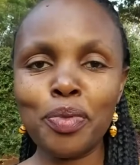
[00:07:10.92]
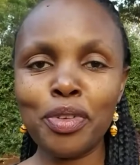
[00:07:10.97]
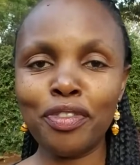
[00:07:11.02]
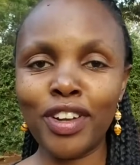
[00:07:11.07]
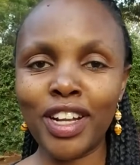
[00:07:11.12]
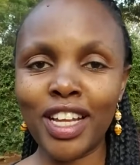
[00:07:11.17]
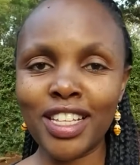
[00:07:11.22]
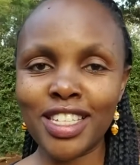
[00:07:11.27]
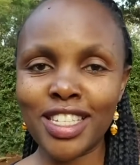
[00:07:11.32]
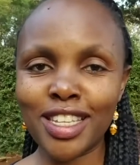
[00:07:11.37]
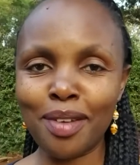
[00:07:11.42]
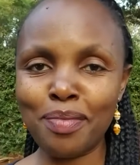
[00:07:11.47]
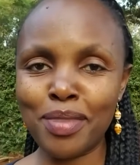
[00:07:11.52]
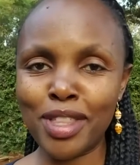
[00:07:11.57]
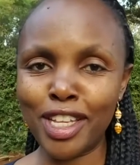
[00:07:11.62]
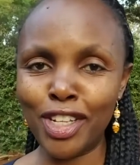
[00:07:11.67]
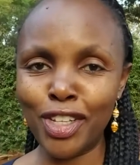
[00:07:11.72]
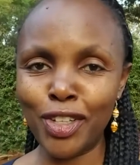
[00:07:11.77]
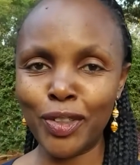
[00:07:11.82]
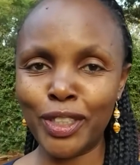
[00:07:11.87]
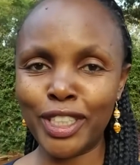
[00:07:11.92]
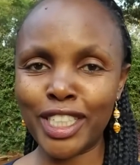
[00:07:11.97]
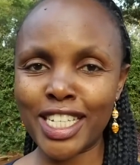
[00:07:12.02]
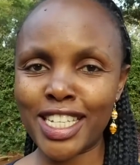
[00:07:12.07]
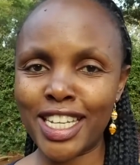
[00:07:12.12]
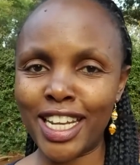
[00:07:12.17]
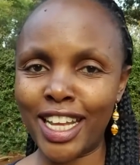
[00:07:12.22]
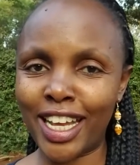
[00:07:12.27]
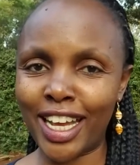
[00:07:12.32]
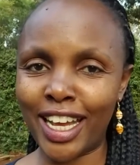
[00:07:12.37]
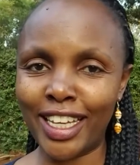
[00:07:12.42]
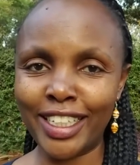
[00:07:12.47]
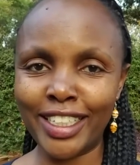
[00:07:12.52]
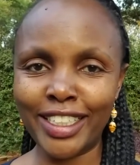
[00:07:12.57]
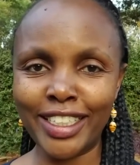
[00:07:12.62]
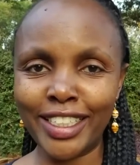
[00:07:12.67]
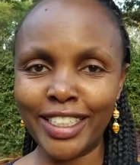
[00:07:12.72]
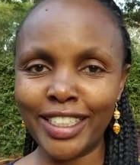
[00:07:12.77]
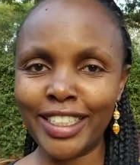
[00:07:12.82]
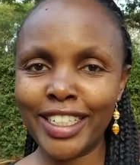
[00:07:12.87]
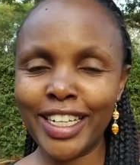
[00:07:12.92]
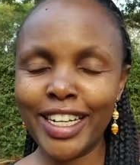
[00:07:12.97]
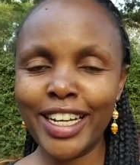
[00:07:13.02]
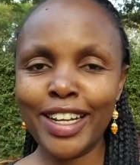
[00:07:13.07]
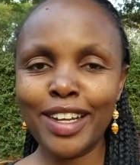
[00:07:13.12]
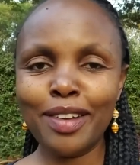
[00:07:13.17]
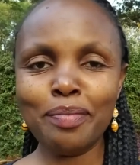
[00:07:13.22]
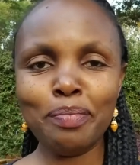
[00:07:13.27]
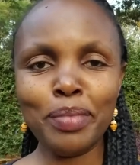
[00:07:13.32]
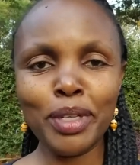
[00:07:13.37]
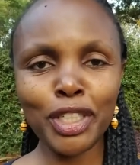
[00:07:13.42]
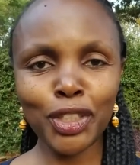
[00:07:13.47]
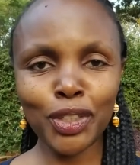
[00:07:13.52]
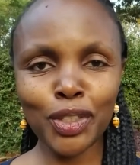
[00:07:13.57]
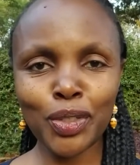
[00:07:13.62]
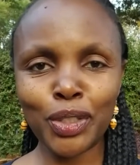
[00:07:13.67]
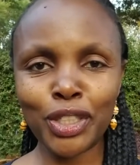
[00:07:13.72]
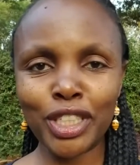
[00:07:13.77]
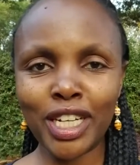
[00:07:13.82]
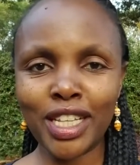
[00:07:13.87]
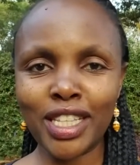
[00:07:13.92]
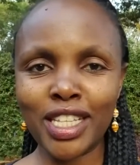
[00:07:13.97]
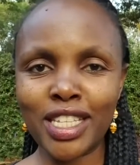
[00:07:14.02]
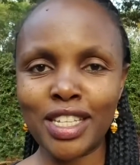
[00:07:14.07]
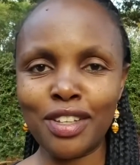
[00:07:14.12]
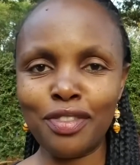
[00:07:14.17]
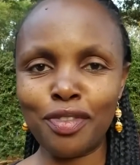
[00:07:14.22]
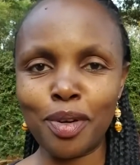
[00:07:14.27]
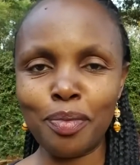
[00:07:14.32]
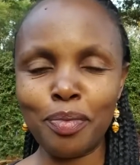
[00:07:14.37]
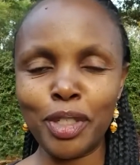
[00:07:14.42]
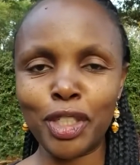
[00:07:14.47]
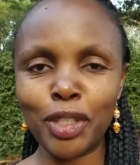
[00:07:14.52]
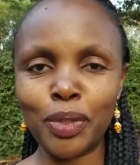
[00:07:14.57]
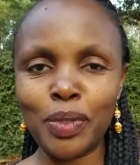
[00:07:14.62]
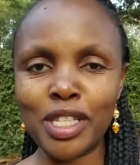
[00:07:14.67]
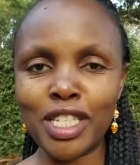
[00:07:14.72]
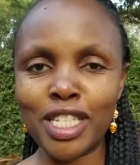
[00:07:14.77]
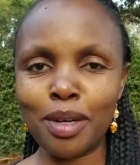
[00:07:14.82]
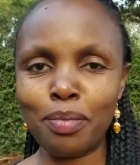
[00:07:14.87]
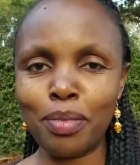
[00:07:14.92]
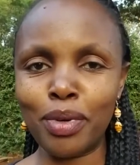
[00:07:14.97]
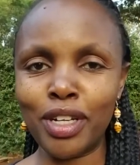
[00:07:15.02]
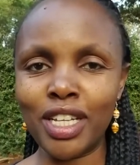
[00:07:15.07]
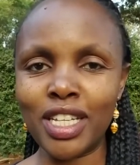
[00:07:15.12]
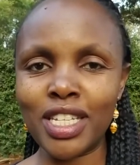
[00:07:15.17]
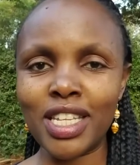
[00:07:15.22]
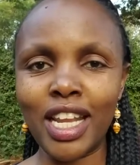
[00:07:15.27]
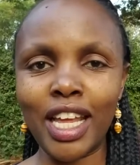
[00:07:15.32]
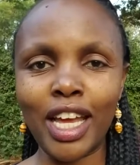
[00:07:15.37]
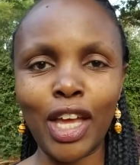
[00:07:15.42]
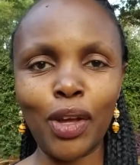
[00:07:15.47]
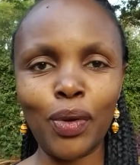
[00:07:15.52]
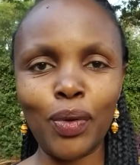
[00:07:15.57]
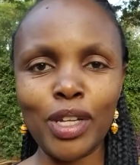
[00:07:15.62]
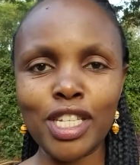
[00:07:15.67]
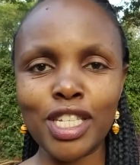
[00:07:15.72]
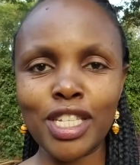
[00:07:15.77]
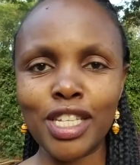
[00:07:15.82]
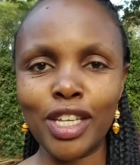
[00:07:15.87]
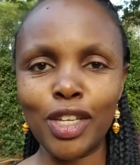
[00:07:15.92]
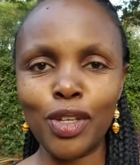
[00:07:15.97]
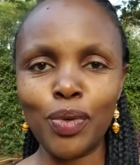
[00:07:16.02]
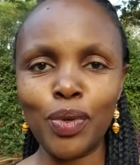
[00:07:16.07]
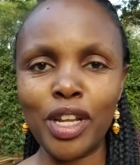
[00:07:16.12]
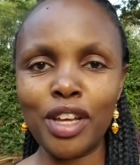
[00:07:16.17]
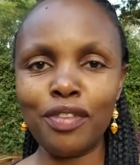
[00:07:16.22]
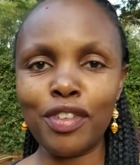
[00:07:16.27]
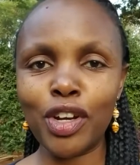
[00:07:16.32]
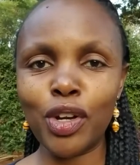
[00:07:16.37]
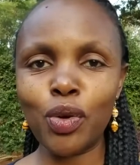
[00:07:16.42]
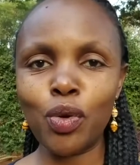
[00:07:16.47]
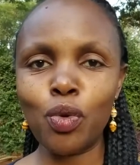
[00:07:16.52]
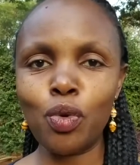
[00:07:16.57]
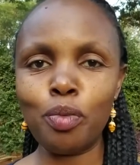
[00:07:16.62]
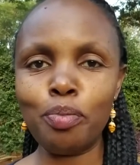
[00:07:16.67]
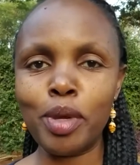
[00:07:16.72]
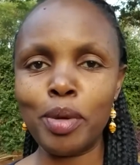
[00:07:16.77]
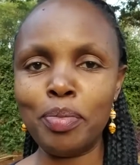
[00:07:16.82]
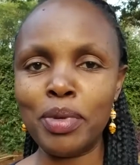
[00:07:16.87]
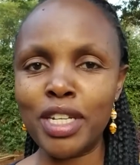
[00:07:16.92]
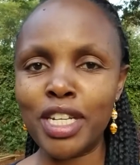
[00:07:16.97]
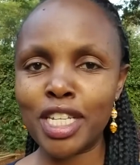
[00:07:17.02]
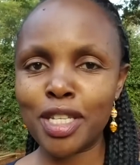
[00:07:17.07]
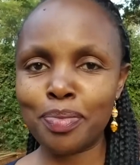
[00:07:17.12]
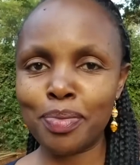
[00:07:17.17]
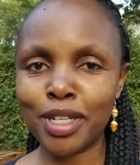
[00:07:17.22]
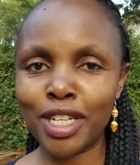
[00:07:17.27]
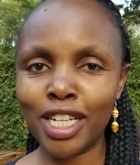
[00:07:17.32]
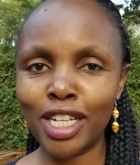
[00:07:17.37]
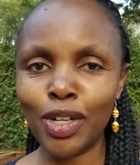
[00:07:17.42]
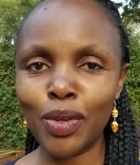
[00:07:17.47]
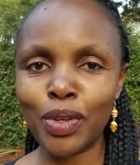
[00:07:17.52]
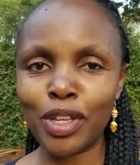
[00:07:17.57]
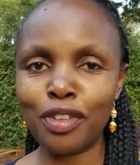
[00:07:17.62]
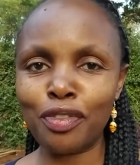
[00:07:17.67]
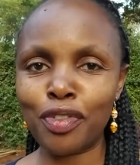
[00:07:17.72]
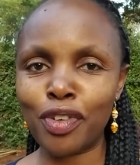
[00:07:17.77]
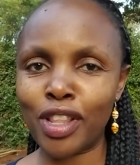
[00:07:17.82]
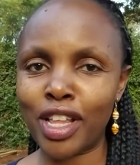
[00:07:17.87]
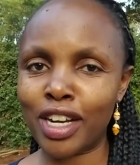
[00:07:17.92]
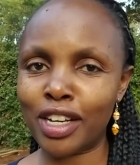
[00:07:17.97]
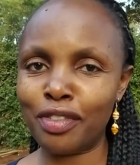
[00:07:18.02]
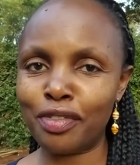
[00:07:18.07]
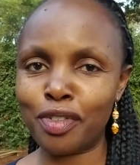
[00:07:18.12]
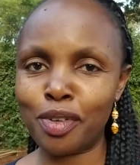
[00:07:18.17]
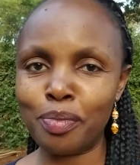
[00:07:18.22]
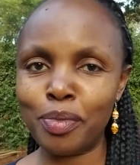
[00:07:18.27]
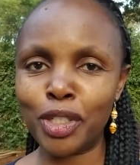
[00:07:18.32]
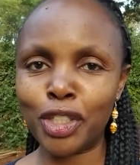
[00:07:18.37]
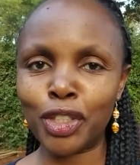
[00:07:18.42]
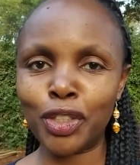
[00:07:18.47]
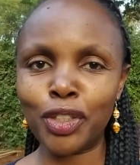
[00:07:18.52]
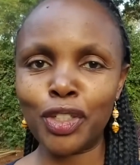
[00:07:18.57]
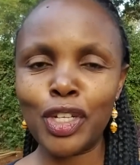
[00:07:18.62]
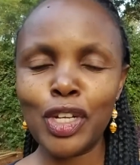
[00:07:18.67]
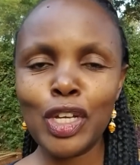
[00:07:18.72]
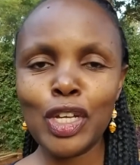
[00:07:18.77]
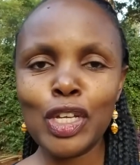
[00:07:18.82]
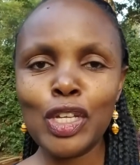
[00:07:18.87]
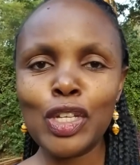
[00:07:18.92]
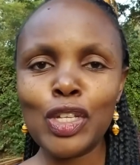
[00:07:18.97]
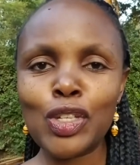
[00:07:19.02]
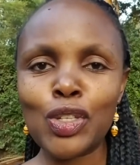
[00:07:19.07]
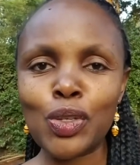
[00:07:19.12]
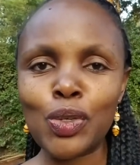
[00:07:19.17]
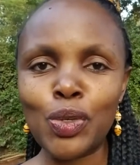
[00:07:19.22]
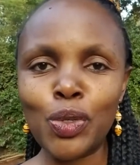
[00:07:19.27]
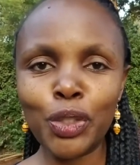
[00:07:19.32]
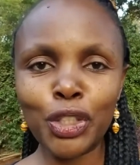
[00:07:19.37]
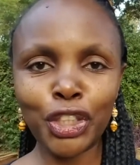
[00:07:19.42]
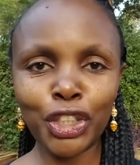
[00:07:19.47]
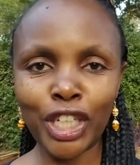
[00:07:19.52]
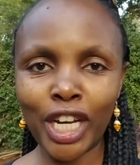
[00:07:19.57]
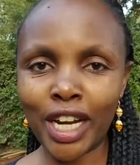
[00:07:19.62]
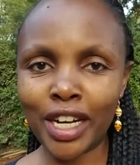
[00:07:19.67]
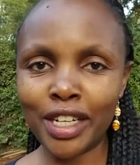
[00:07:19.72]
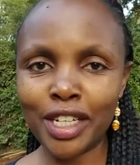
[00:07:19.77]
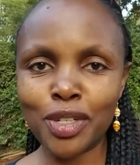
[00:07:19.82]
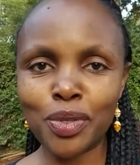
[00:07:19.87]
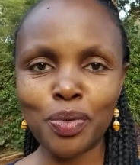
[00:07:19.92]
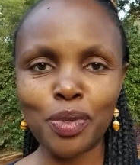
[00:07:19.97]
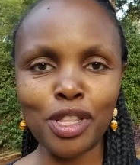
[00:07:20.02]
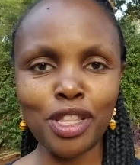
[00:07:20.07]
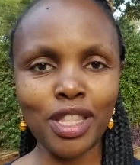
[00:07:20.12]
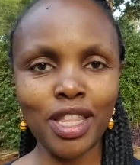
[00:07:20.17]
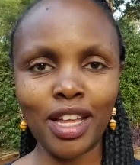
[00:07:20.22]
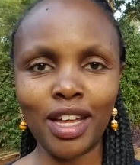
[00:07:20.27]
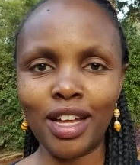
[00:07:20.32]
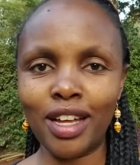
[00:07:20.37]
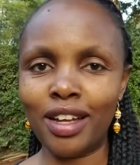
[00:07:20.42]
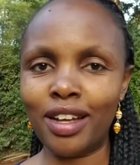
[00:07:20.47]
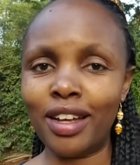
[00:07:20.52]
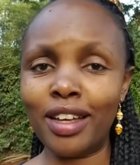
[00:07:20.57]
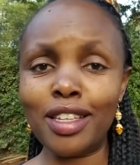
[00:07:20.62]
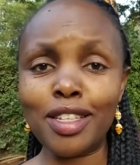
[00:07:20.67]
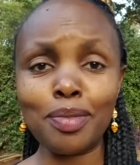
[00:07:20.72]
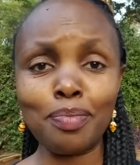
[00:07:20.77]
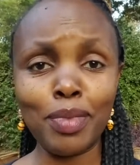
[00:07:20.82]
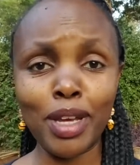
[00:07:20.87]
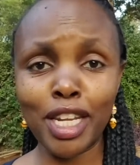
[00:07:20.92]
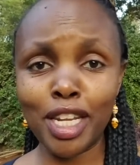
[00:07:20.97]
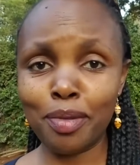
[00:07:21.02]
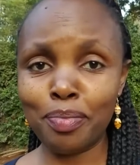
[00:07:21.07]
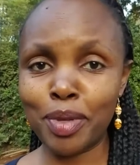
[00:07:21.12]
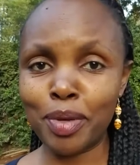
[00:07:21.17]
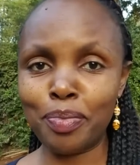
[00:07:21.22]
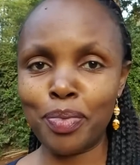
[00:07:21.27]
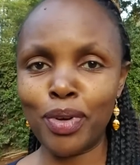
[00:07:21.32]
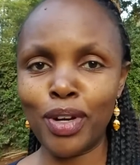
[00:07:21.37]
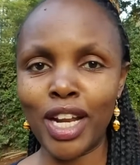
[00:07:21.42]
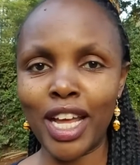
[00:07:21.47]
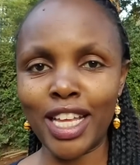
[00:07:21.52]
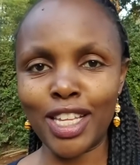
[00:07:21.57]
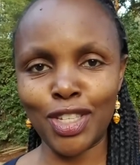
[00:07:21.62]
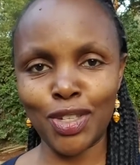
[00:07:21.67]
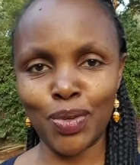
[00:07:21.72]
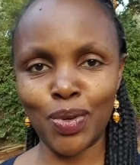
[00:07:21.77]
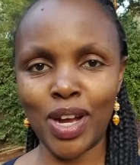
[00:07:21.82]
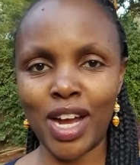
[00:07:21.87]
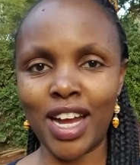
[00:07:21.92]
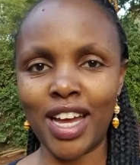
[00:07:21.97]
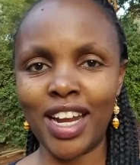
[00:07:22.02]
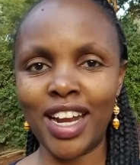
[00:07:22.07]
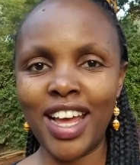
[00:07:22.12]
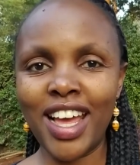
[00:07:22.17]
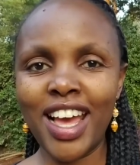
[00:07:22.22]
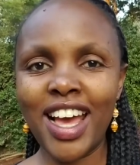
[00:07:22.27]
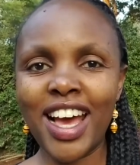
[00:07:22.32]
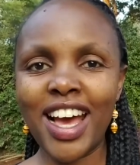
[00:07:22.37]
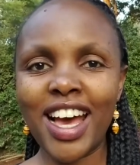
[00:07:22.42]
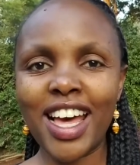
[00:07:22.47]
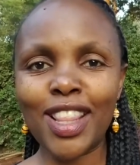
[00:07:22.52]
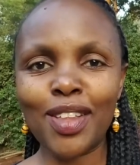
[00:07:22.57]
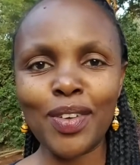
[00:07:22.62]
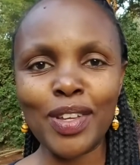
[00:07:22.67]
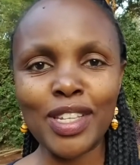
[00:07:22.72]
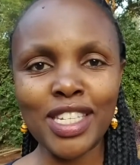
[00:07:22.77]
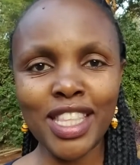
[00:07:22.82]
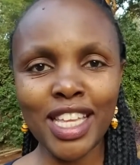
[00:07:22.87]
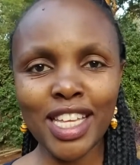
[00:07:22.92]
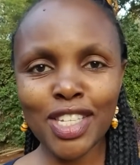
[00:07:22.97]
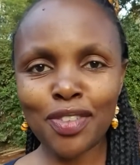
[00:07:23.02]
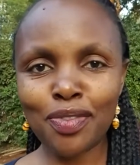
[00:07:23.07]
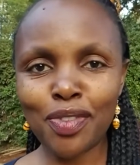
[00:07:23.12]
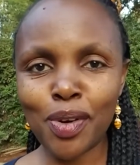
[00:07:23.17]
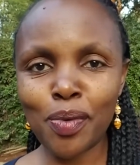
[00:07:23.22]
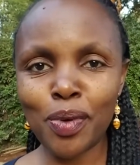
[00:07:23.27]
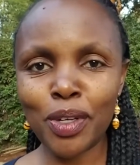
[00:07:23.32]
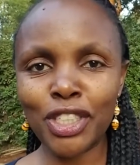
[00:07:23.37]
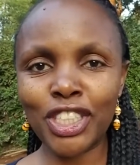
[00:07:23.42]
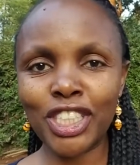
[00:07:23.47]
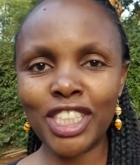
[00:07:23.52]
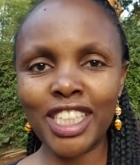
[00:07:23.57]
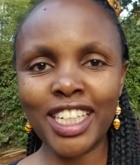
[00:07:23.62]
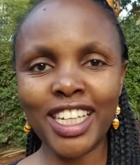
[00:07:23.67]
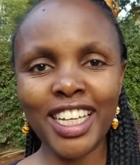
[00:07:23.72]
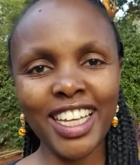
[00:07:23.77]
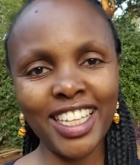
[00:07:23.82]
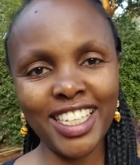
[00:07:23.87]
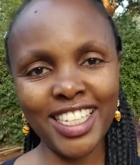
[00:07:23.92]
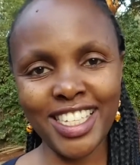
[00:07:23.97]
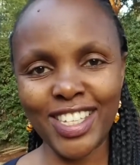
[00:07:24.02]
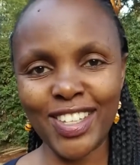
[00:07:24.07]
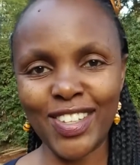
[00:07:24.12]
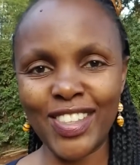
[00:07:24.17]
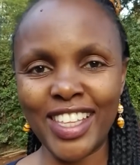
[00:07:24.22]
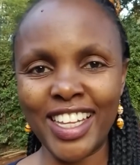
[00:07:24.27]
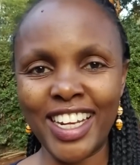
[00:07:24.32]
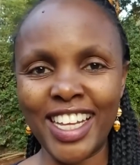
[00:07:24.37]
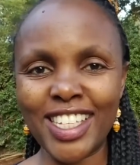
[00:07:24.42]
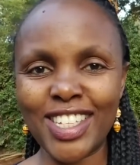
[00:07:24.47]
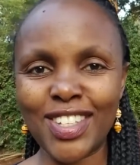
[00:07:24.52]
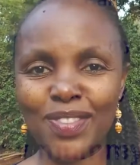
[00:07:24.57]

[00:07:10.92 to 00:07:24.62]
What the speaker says: you've learned something new just like I did. Be sure to share this information with somebody else. Like I always say, you never know who may be desperately looking for that information. So do share it with as many people as you can. Otherwise, thanks for watching, and see you in the next